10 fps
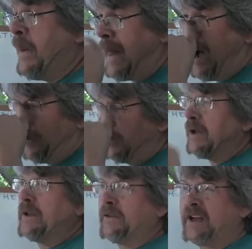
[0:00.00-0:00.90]
Now,
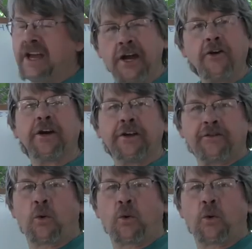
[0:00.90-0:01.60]
here is